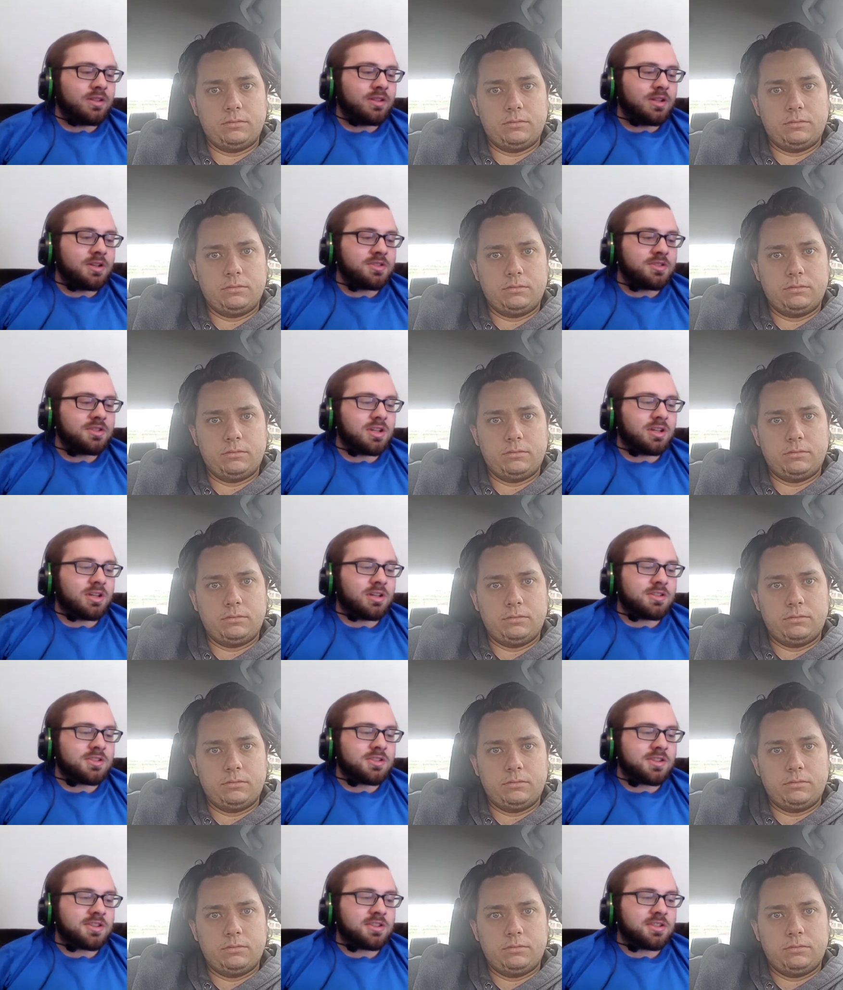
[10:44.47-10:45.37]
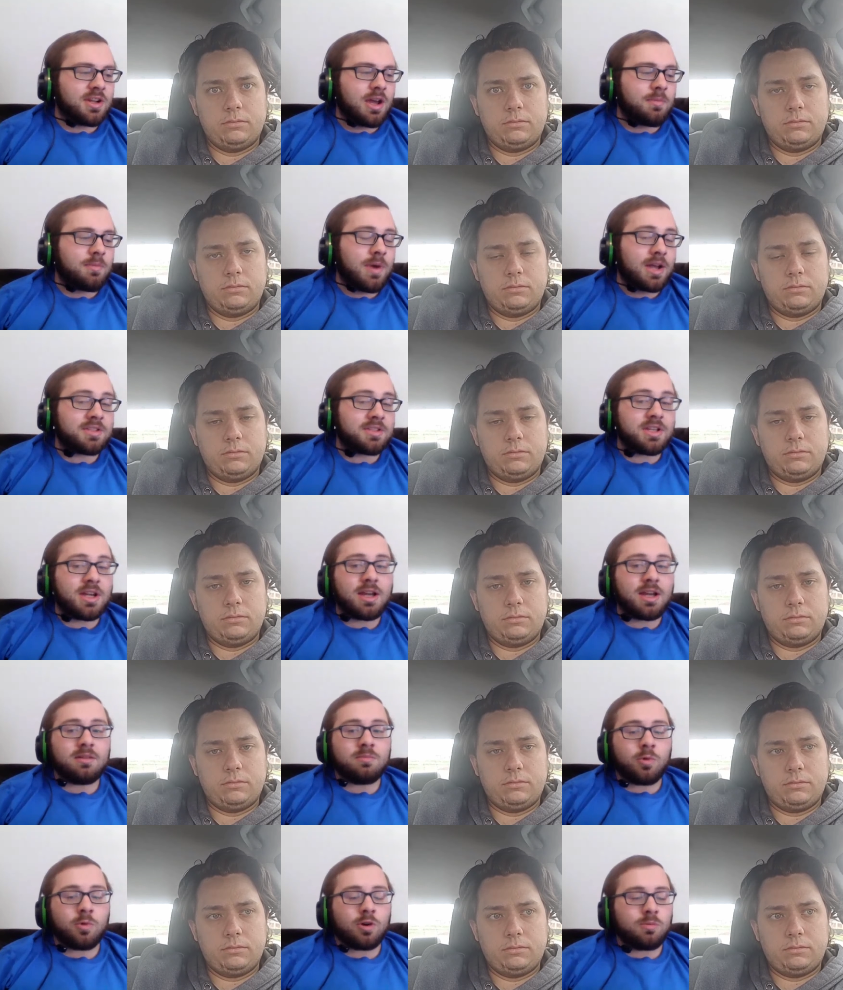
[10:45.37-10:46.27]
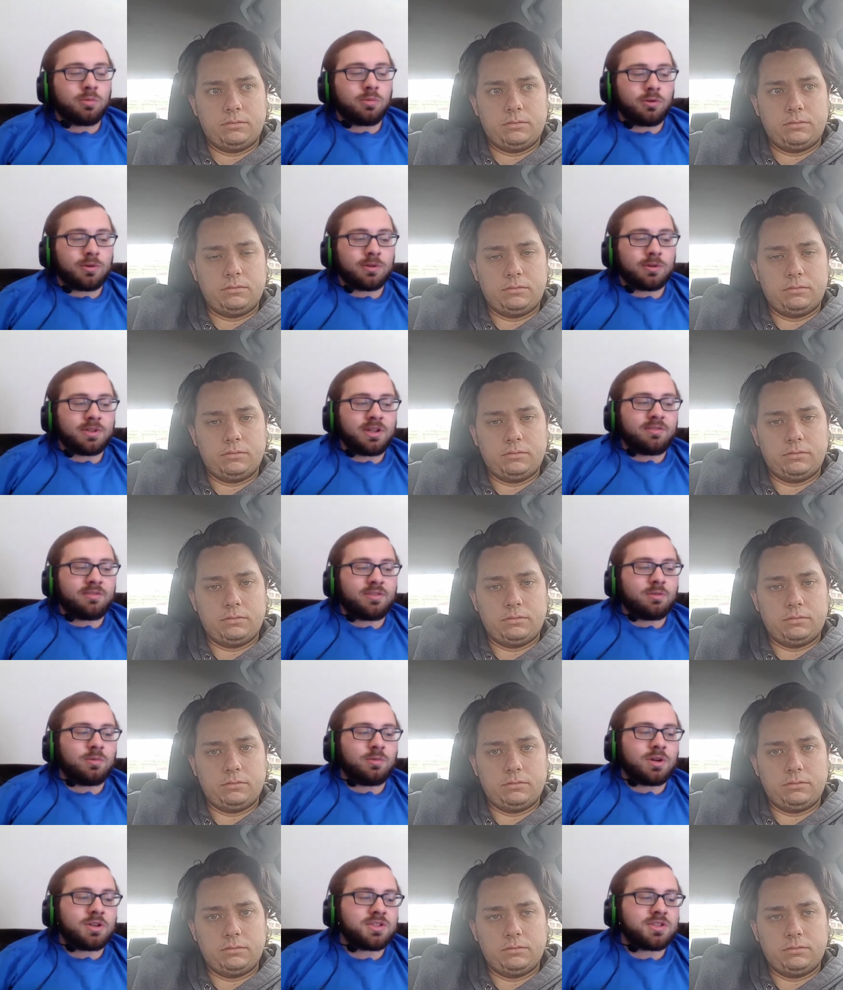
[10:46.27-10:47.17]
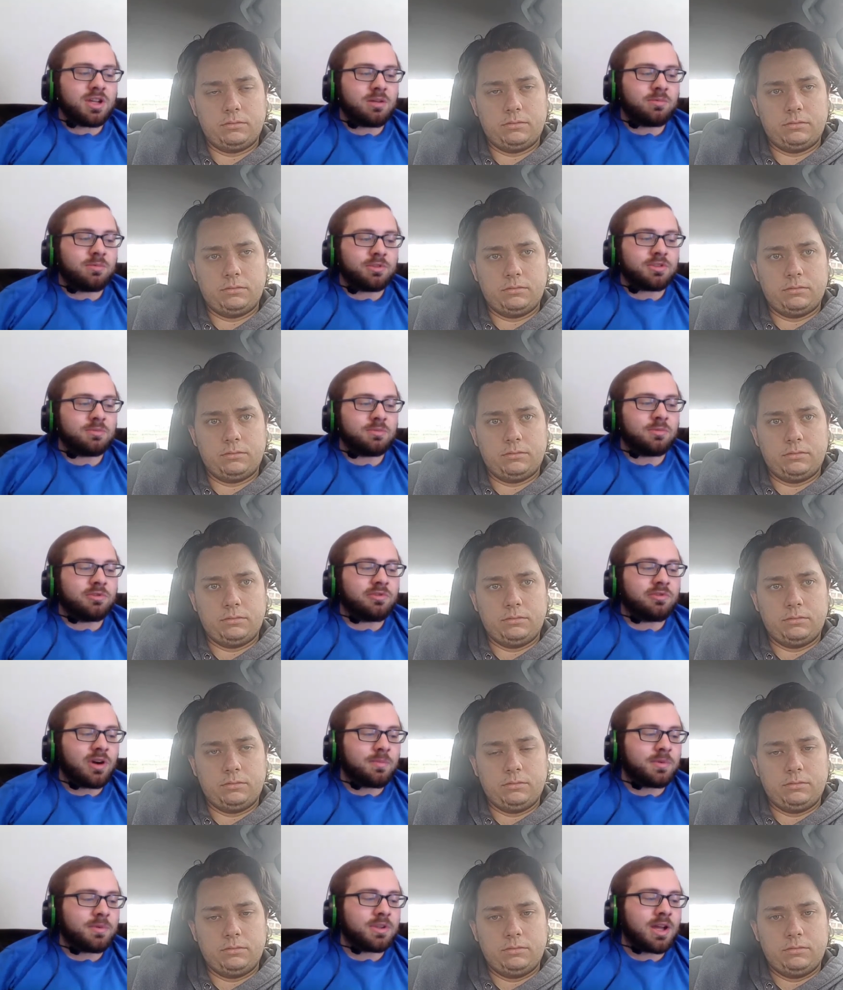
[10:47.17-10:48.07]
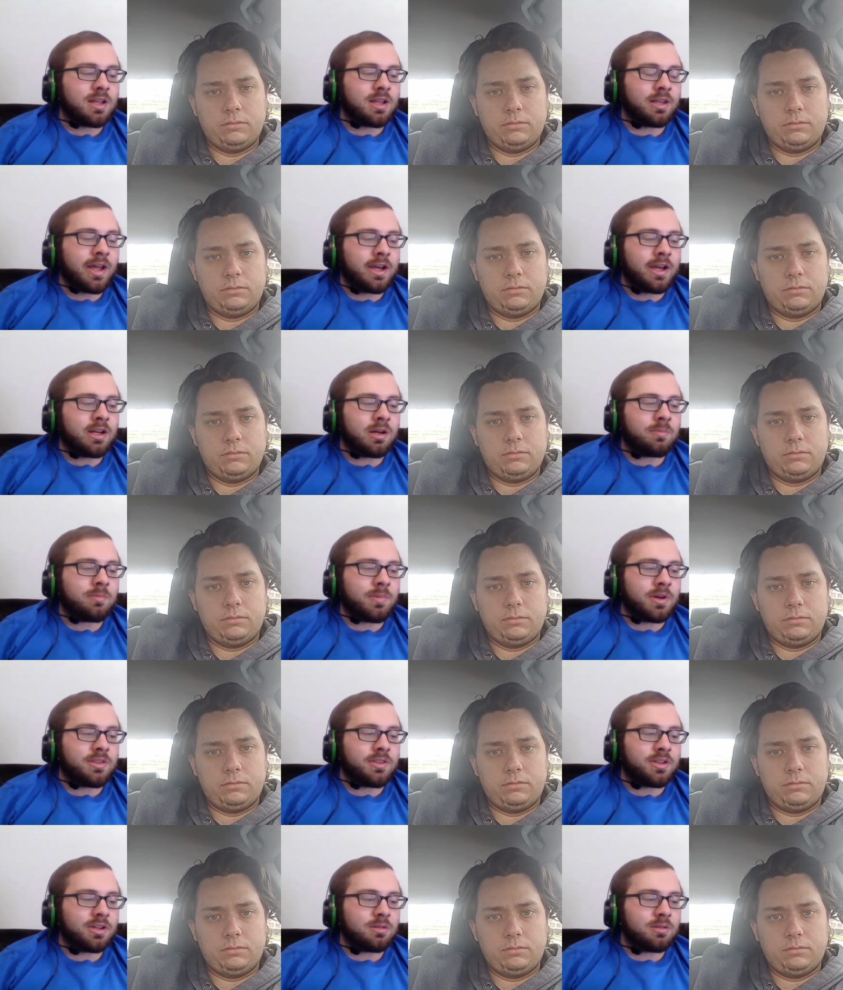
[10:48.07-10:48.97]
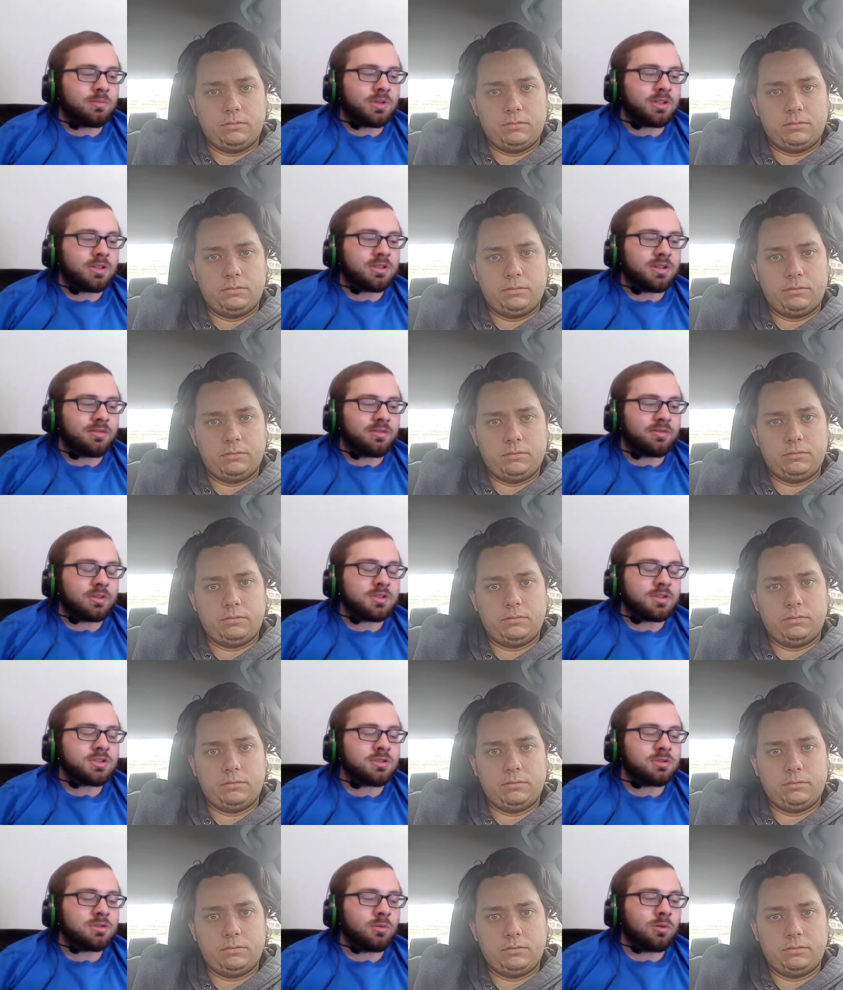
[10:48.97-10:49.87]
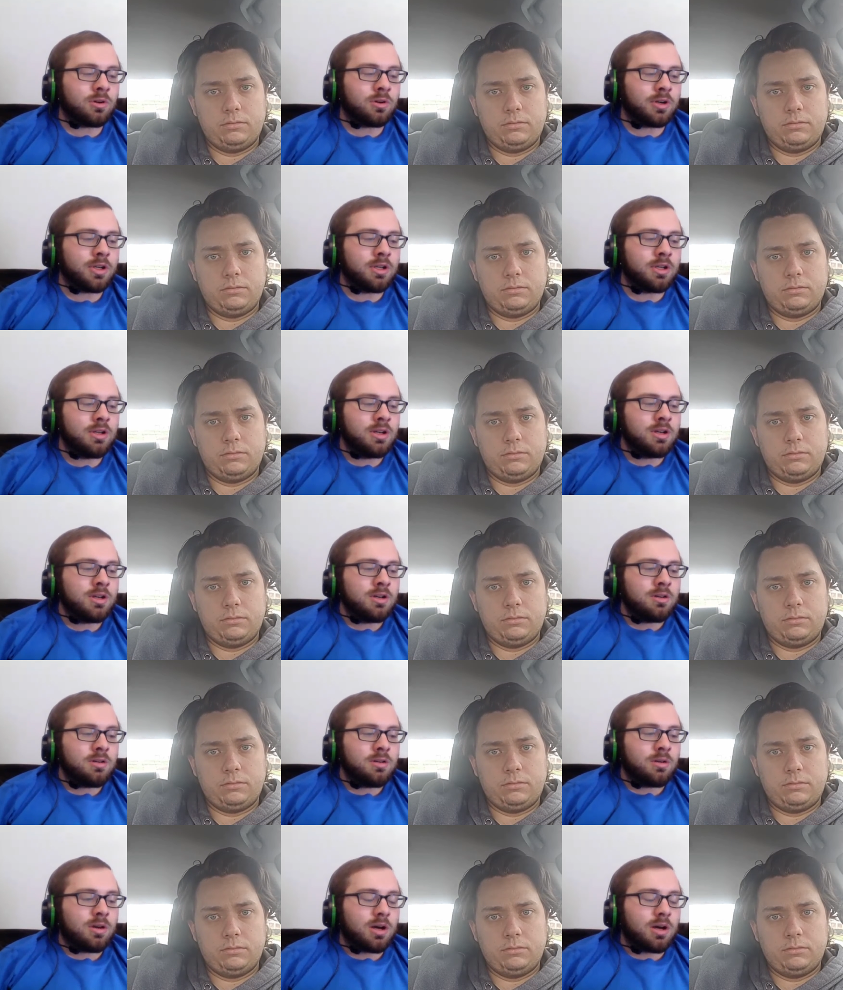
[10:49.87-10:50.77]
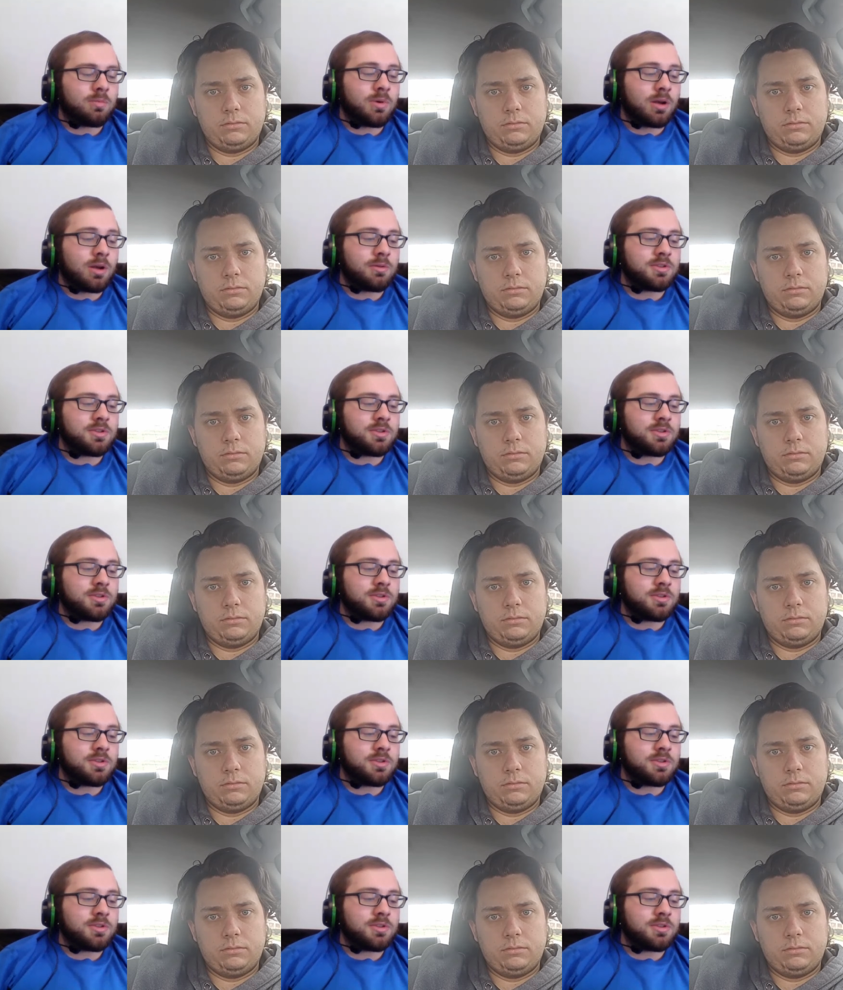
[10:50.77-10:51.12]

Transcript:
Speaker 1: if he does get consistent at bats, and more importantly, if he was able to move up in that lineup, I think it'd be a different story. Uh,